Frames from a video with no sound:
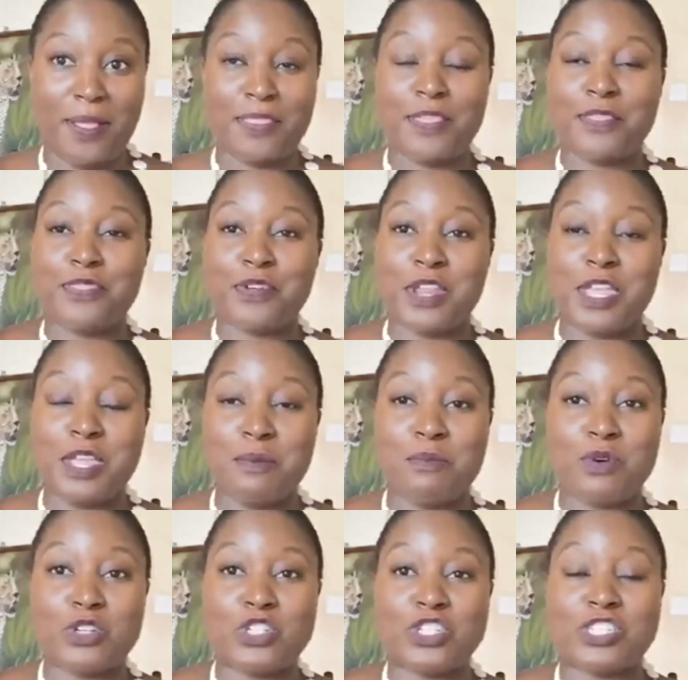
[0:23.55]
The 3
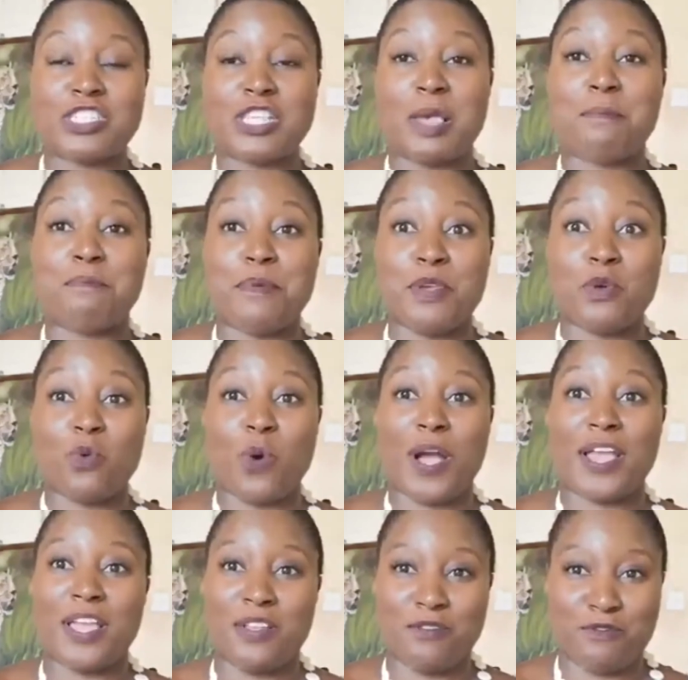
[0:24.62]
emotions a big
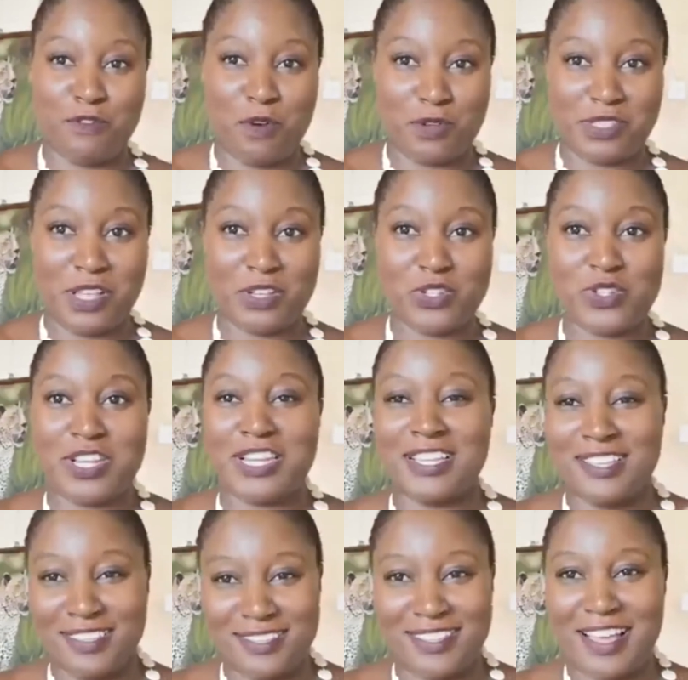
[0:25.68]
why invokes,
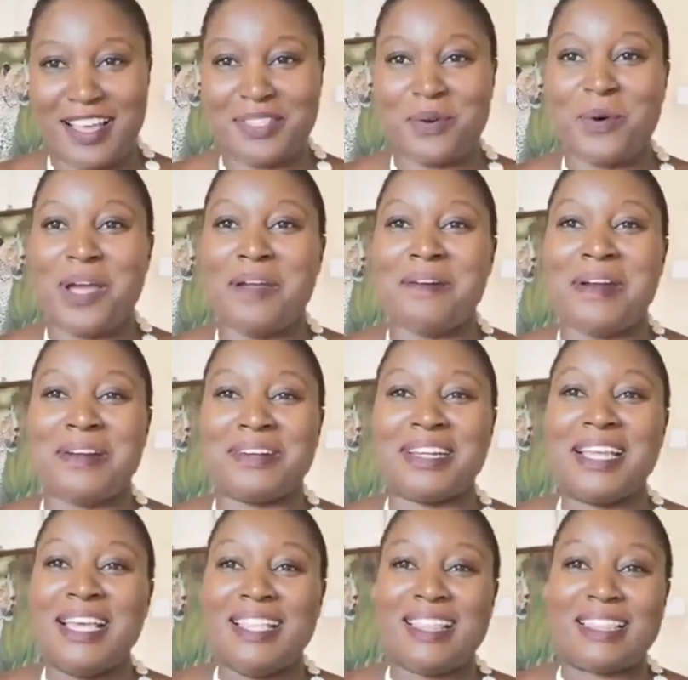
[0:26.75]
actually, it's the other way around.
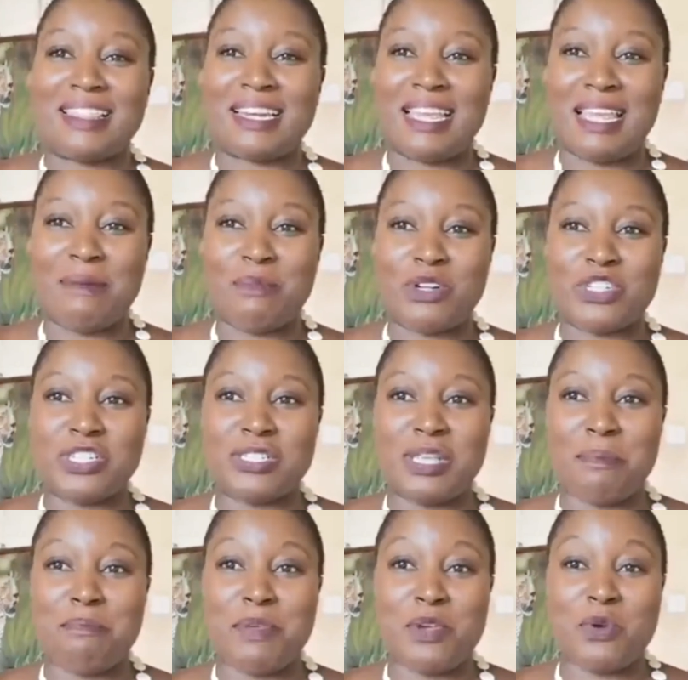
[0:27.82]
The 3 emotions
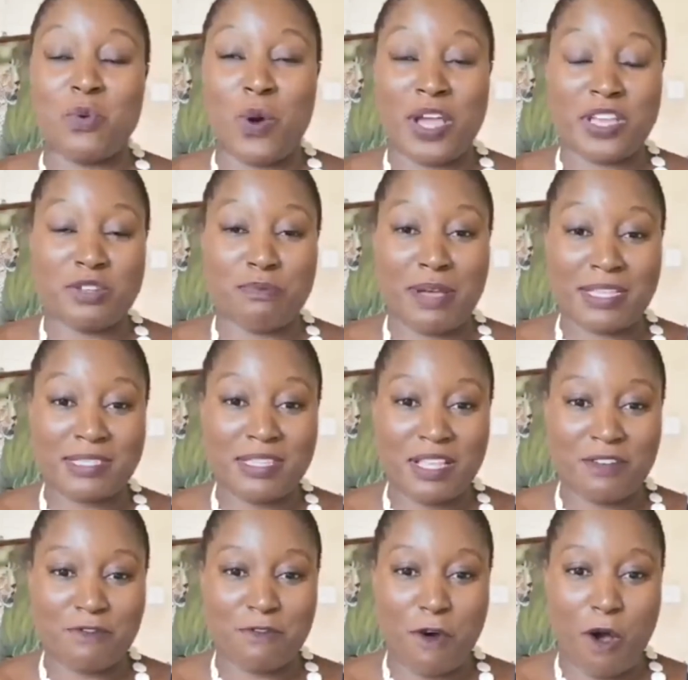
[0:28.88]
a big why must
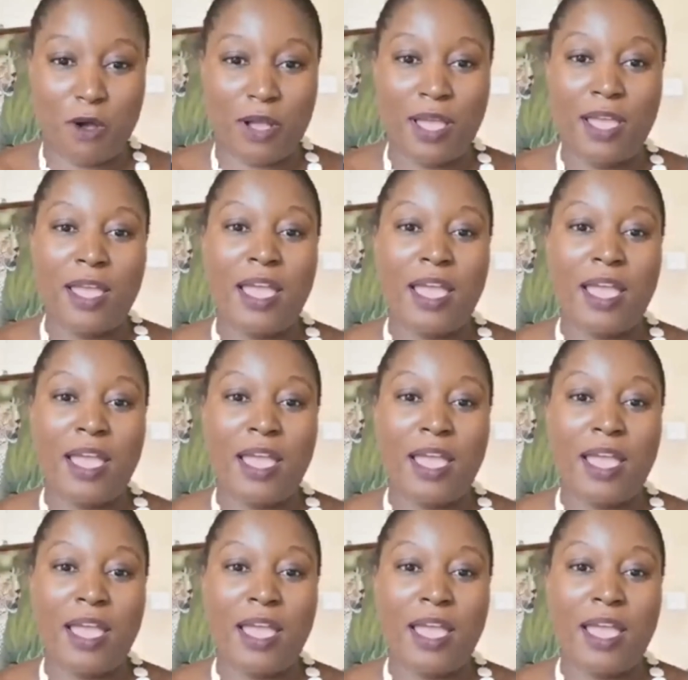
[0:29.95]
invoke.